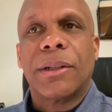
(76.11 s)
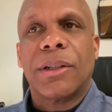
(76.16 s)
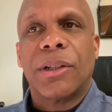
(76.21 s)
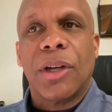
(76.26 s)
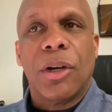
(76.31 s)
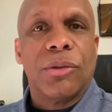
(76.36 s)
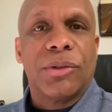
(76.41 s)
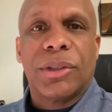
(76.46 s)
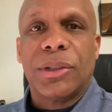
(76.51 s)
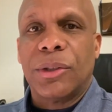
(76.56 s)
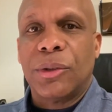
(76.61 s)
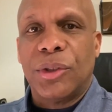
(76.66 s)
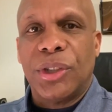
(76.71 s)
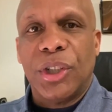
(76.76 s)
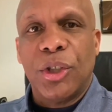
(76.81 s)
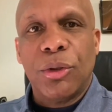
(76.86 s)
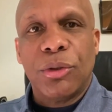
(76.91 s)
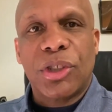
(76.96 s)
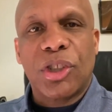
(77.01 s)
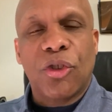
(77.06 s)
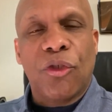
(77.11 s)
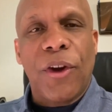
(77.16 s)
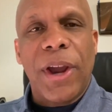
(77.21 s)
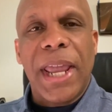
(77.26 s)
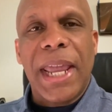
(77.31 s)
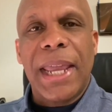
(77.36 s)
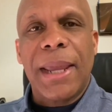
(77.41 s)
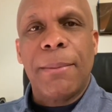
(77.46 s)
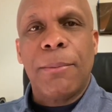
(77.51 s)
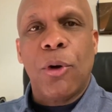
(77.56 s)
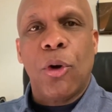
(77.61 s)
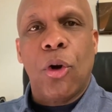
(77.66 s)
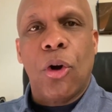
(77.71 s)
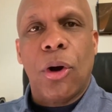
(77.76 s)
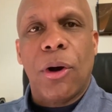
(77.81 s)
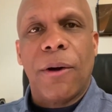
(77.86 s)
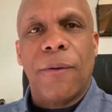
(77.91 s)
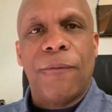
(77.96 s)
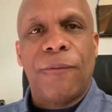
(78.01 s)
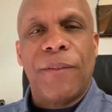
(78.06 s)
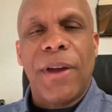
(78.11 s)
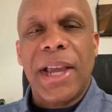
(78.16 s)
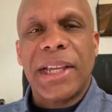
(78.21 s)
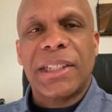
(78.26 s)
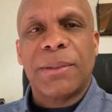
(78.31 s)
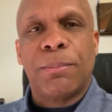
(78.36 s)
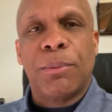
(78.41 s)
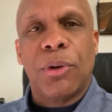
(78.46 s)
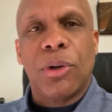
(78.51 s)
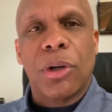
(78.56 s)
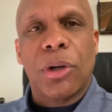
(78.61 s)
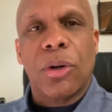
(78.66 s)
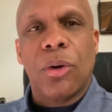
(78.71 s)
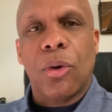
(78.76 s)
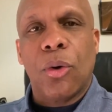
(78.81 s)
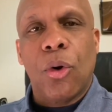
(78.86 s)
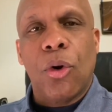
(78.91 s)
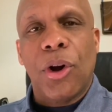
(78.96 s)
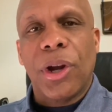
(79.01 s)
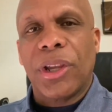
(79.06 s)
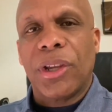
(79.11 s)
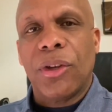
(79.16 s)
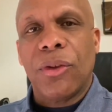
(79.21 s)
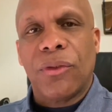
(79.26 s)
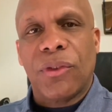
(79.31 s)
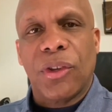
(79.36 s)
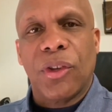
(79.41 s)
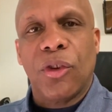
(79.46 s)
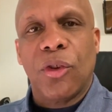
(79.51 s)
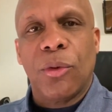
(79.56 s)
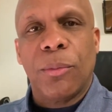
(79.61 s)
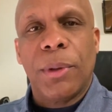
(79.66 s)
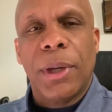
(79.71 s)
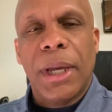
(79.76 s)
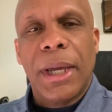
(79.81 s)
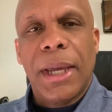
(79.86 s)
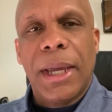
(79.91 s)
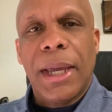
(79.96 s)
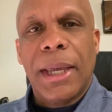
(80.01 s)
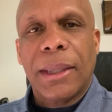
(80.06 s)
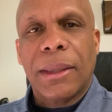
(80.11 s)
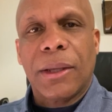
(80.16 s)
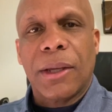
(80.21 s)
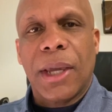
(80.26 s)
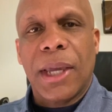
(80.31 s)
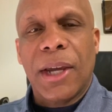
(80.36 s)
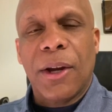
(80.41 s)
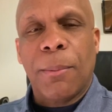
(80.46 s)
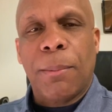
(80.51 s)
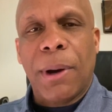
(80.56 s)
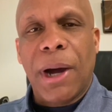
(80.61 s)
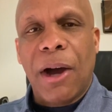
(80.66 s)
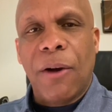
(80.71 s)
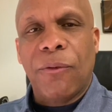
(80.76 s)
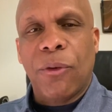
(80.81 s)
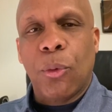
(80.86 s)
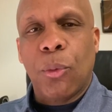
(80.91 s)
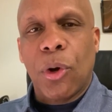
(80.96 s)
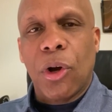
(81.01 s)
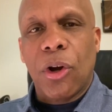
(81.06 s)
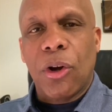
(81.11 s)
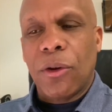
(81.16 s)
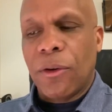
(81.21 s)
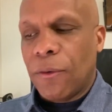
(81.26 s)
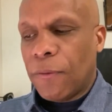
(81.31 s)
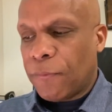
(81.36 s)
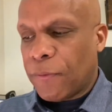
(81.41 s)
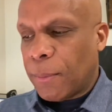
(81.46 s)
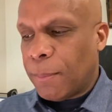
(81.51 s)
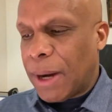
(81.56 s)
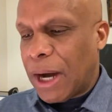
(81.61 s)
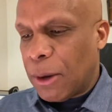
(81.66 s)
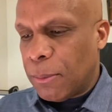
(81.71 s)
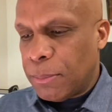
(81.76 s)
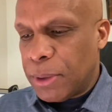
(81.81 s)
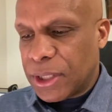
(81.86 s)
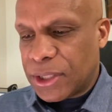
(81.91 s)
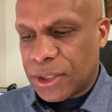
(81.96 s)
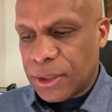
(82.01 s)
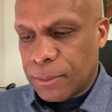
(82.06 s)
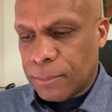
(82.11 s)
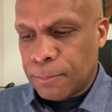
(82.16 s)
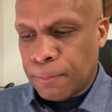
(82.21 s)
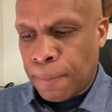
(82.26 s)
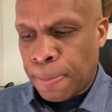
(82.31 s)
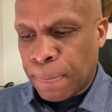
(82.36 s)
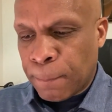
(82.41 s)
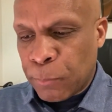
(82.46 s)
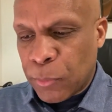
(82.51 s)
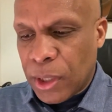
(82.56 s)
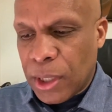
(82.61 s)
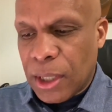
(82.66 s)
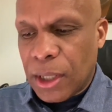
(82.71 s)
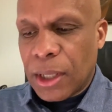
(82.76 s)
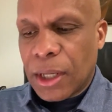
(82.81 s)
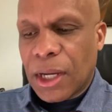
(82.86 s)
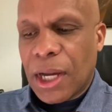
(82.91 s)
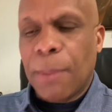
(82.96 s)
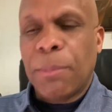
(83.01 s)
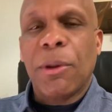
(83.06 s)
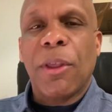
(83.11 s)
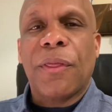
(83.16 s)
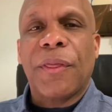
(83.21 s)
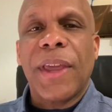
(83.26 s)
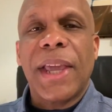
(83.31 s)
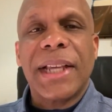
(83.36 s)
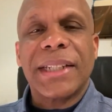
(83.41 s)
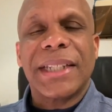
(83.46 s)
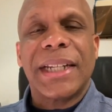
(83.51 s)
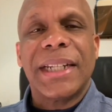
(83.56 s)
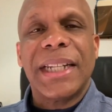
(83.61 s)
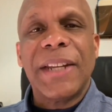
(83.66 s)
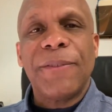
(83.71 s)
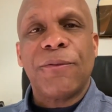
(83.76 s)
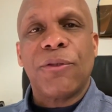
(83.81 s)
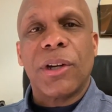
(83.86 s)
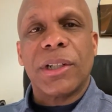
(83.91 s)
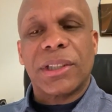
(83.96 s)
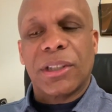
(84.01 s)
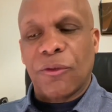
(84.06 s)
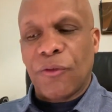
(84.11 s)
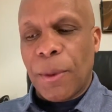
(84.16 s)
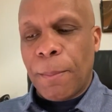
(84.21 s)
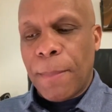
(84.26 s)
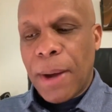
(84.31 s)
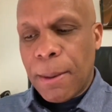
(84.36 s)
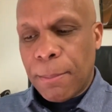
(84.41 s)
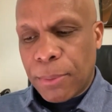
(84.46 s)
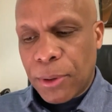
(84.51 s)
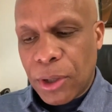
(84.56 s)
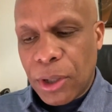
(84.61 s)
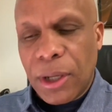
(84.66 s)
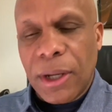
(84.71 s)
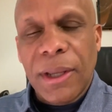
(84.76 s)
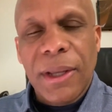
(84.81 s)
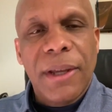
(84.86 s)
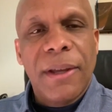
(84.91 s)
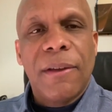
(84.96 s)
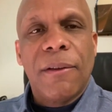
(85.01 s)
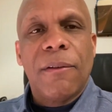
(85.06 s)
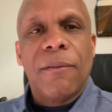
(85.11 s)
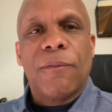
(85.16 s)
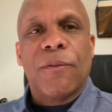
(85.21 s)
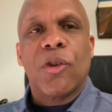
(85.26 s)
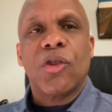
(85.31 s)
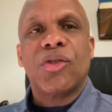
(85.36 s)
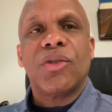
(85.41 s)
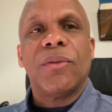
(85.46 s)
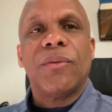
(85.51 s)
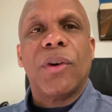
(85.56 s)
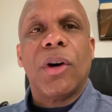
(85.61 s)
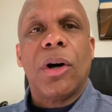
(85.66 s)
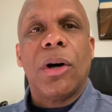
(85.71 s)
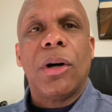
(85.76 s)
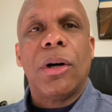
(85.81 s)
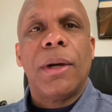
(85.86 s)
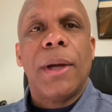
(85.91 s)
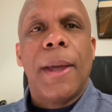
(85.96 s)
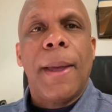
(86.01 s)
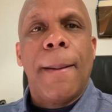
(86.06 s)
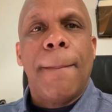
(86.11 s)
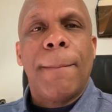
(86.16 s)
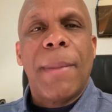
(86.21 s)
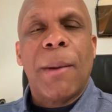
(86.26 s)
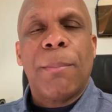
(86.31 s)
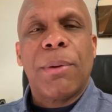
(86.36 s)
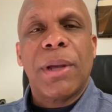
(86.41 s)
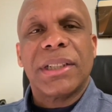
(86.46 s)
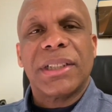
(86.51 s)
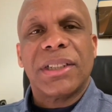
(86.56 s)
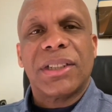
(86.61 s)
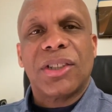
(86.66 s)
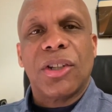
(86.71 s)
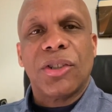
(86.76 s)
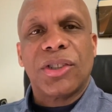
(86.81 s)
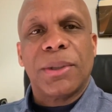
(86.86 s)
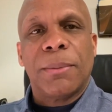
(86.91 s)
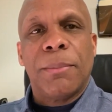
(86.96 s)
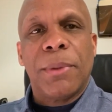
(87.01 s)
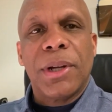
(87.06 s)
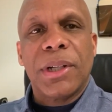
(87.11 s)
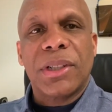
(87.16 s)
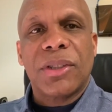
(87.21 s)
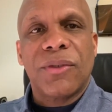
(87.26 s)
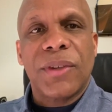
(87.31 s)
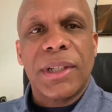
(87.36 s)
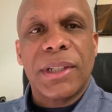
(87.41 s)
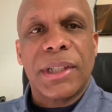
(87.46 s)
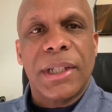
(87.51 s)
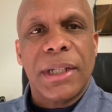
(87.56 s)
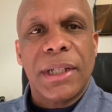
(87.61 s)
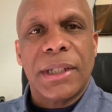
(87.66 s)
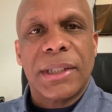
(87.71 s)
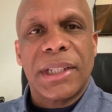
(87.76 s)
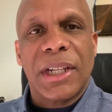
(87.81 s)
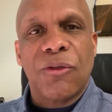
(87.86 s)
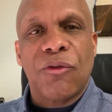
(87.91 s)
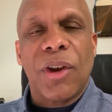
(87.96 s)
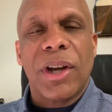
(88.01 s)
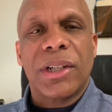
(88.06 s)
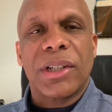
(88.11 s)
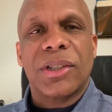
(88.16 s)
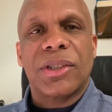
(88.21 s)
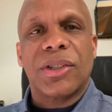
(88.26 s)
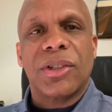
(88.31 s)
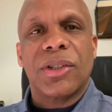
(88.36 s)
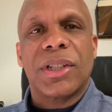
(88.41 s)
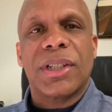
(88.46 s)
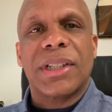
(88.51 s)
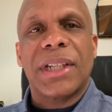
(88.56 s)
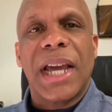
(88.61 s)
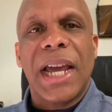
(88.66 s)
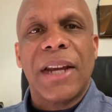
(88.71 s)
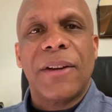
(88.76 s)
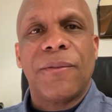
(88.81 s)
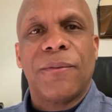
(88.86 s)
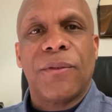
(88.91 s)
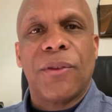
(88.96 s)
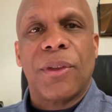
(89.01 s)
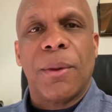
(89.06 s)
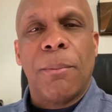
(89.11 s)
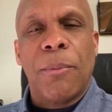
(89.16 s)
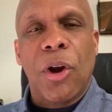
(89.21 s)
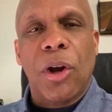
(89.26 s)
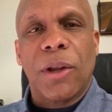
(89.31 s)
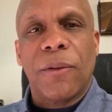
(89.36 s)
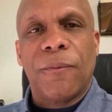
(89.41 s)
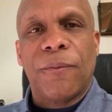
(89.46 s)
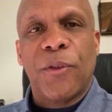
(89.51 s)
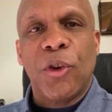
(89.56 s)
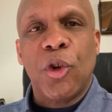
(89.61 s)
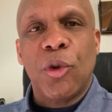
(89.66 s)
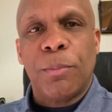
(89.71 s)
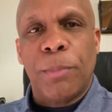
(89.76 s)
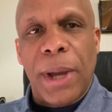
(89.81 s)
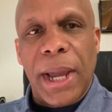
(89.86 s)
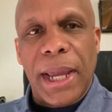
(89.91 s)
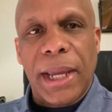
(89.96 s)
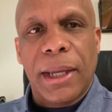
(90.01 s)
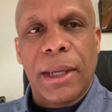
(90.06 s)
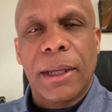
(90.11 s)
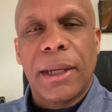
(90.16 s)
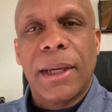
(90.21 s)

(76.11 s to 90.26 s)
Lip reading: go to Ustream or Facebook or YouTube to hear a powerful word from our bishop. A couple of things I need for us to remember. First of all, Mount Pleasant Church and Ministries is a registered site for the Maryland Food Bank.